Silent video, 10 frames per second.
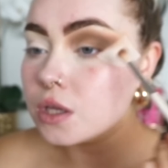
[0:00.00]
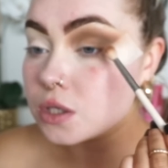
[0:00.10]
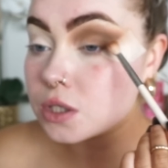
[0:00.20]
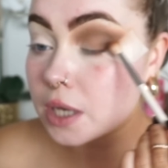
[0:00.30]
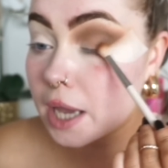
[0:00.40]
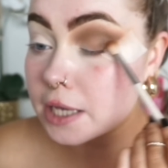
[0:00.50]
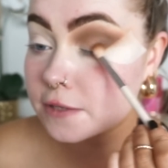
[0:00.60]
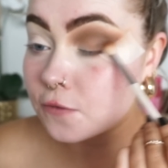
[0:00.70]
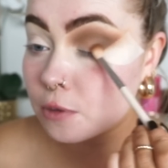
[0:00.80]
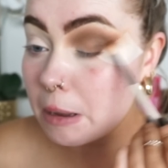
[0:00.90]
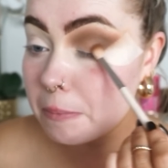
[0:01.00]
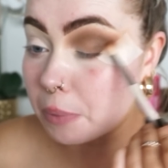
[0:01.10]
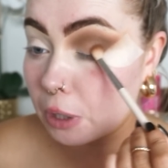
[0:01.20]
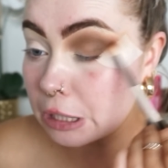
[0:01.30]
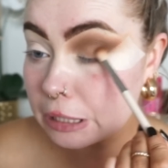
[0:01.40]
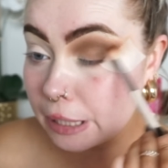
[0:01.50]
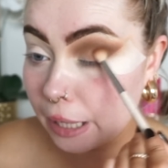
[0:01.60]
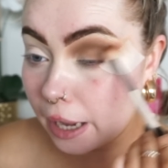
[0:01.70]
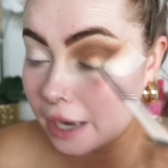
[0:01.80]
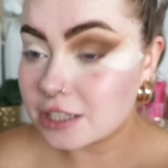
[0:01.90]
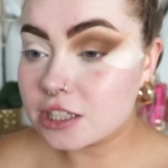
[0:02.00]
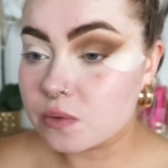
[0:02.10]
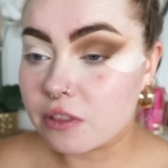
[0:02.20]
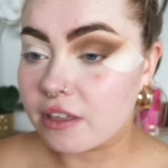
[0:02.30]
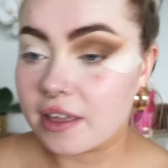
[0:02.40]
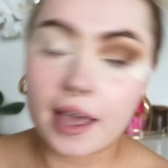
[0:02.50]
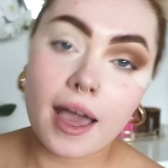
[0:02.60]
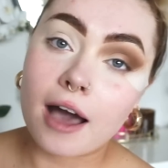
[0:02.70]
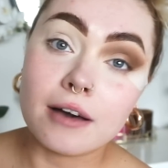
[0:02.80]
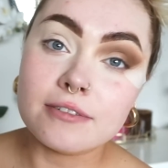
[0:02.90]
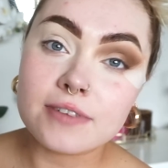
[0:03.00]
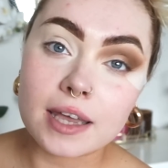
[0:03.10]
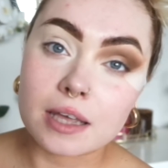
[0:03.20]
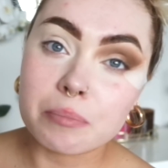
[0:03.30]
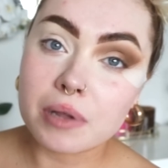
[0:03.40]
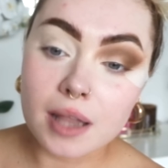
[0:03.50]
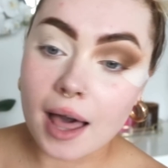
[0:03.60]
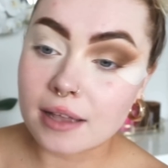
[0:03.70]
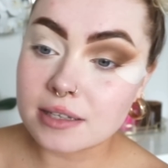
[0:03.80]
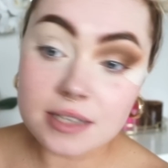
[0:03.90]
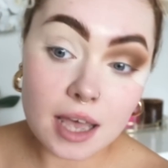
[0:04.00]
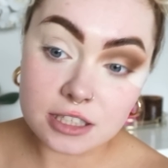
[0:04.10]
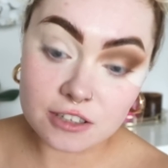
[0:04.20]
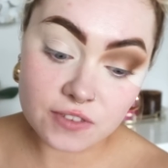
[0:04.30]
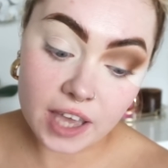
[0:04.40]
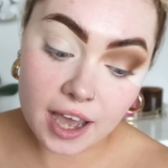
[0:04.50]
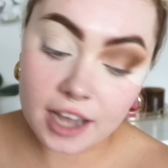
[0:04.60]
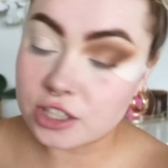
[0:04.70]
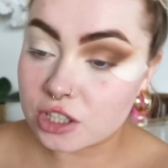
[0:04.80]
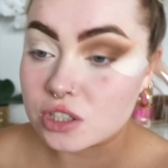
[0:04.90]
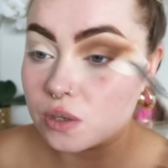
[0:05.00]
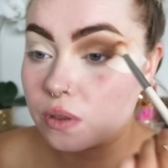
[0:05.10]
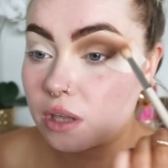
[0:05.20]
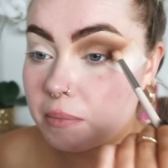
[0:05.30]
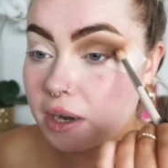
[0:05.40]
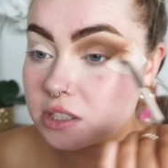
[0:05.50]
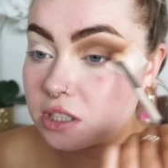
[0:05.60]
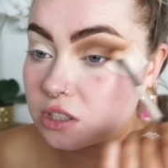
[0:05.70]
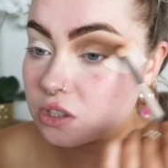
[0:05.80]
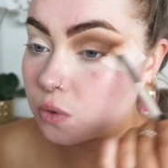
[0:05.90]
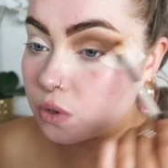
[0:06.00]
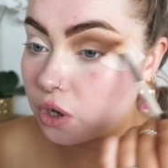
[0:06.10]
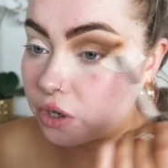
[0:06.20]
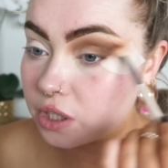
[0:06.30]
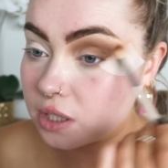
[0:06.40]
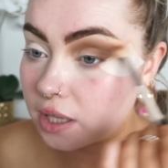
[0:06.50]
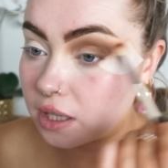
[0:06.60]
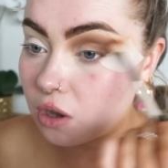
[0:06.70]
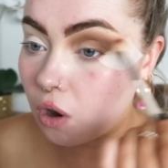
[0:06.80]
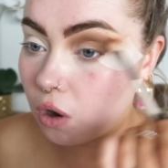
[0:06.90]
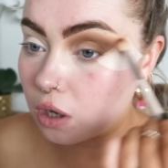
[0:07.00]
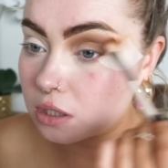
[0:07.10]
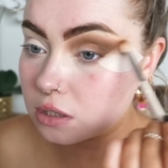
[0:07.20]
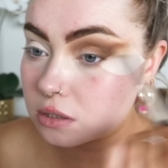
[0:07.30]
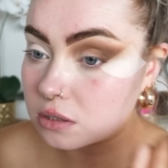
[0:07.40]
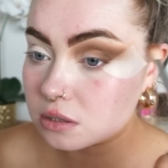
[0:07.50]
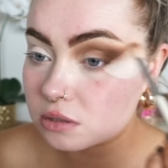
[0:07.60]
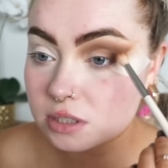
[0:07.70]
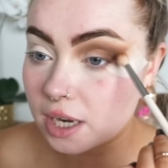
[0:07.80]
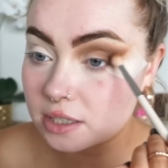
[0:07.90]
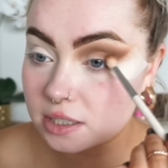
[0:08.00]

So guys, for my birthday, I actually don't think I have any plans as of yet. I just know that I'm actually just going out like on Saturday